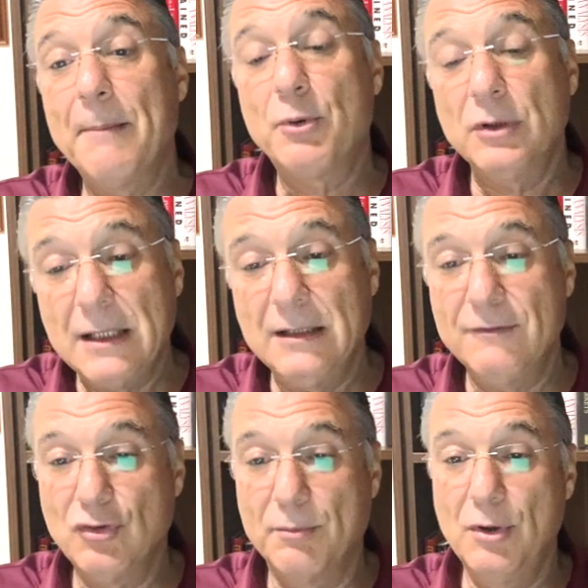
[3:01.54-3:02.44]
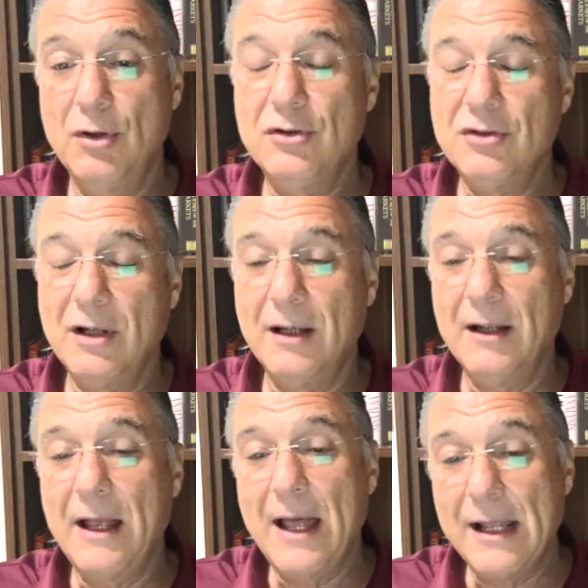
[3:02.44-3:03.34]
a protective stop loss
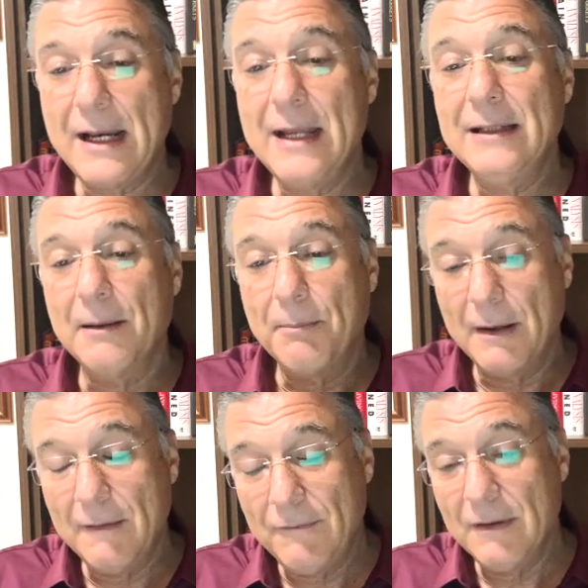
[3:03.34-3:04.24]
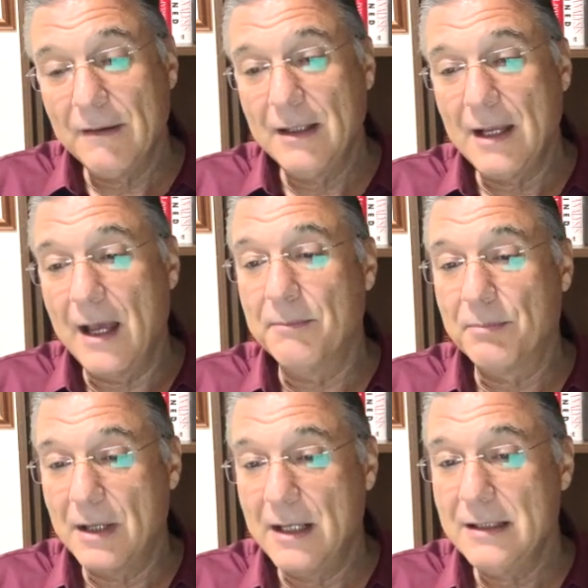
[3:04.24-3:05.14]
right above the high
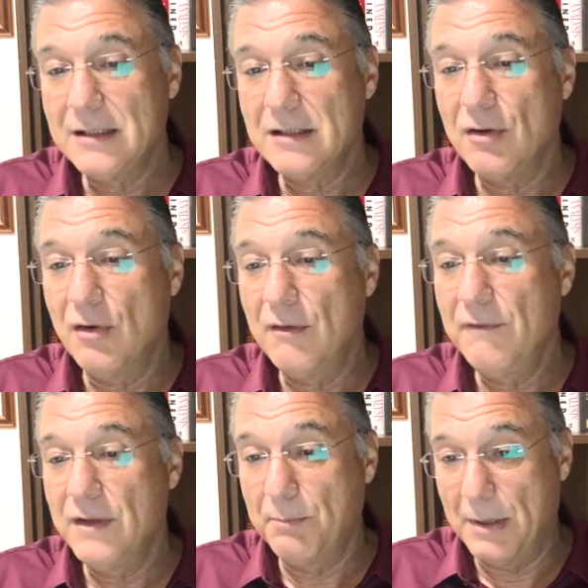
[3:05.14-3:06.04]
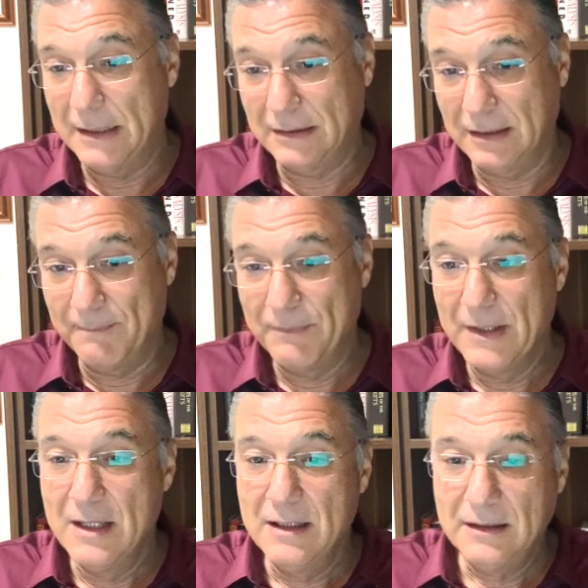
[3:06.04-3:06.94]
price of the pattern.
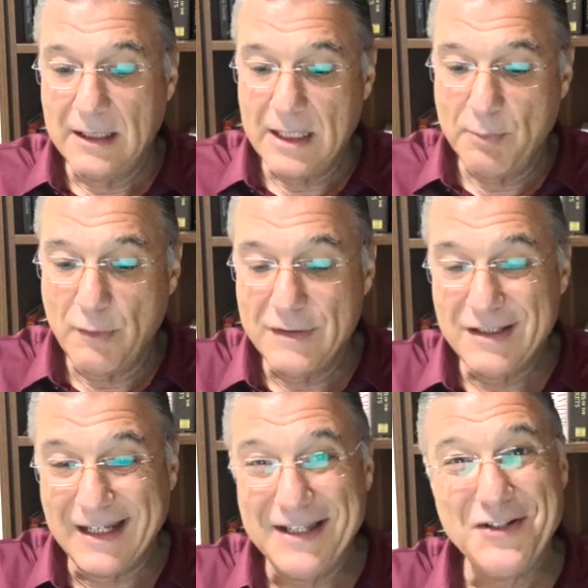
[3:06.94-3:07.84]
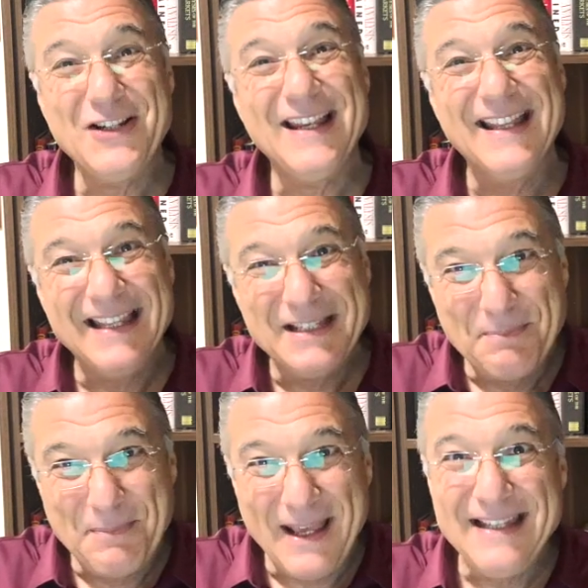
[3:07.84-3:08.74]
Take profit strategy. In this
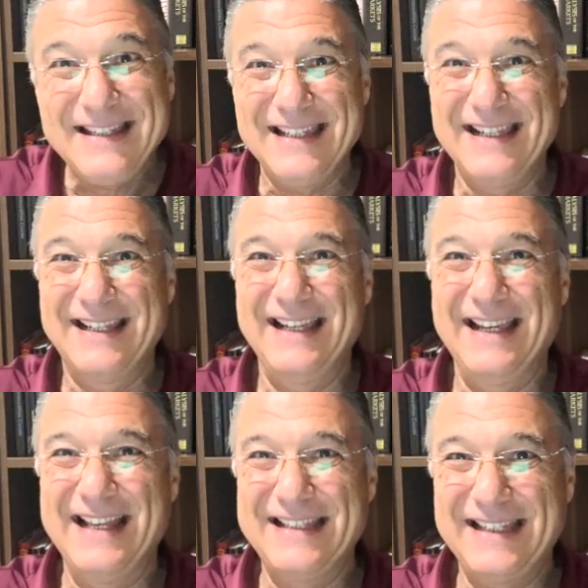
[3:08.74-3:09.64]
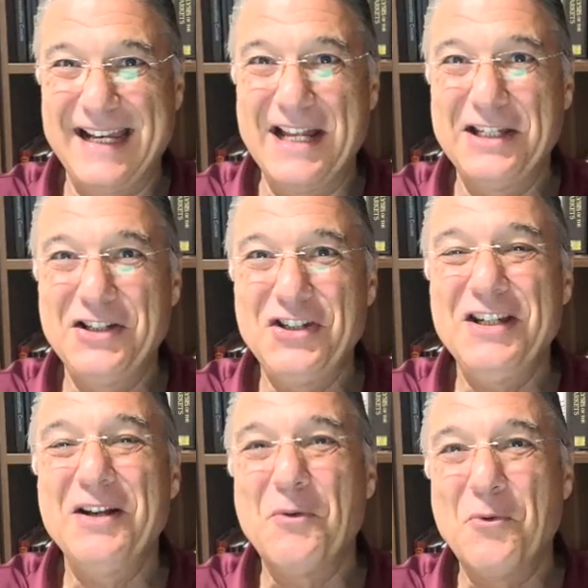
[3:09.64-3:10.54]
basic
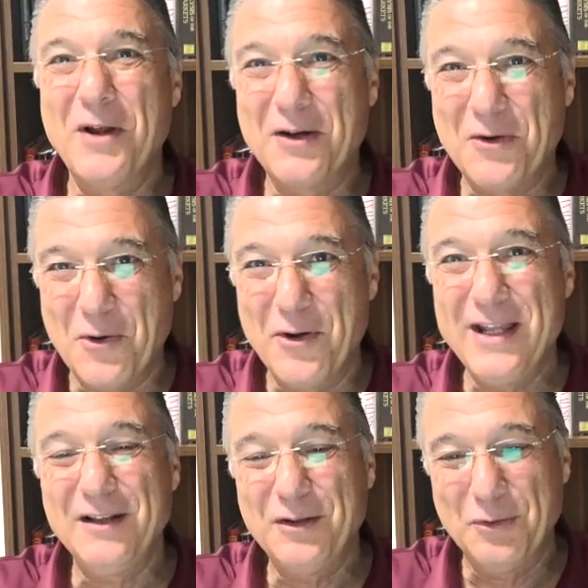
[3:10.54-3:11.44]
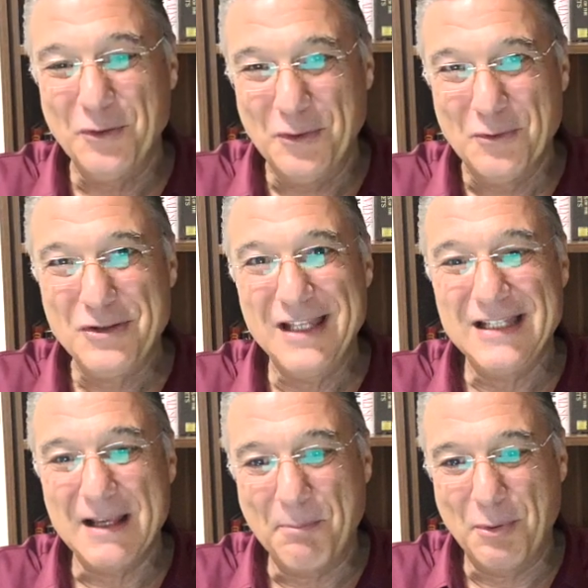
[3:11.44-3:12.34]
strategy, we're going to use the
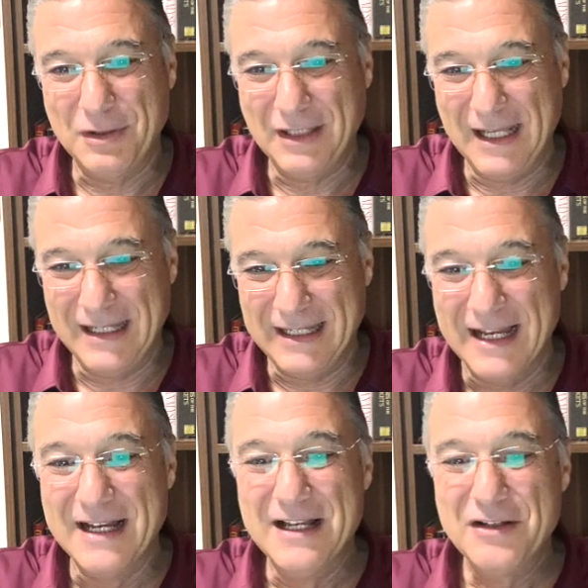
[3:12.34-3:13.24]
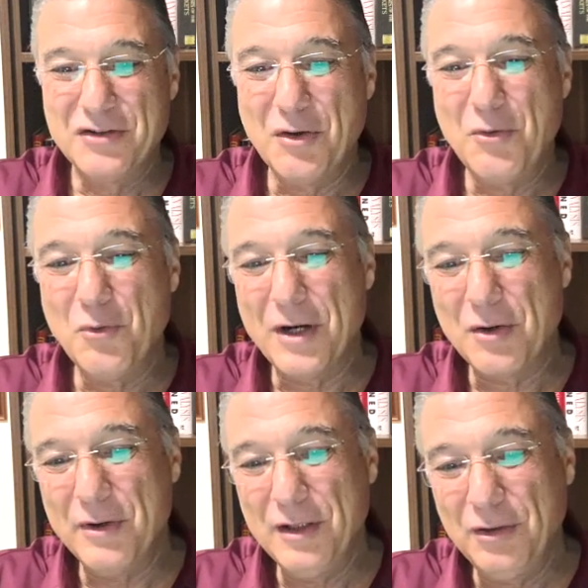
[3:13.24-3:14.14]
support area. So we're
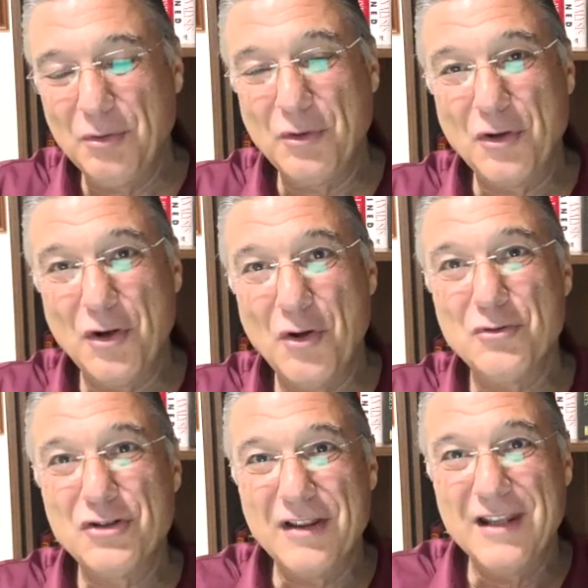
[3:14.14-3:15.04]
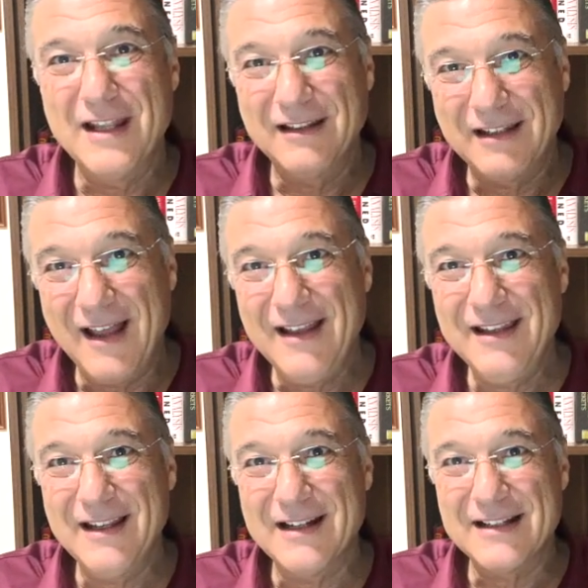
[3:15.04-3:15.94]
going to close the
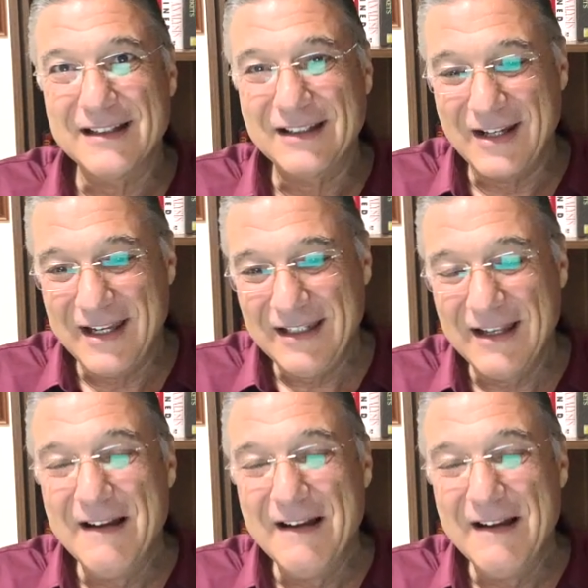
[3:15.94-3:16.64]
entire trade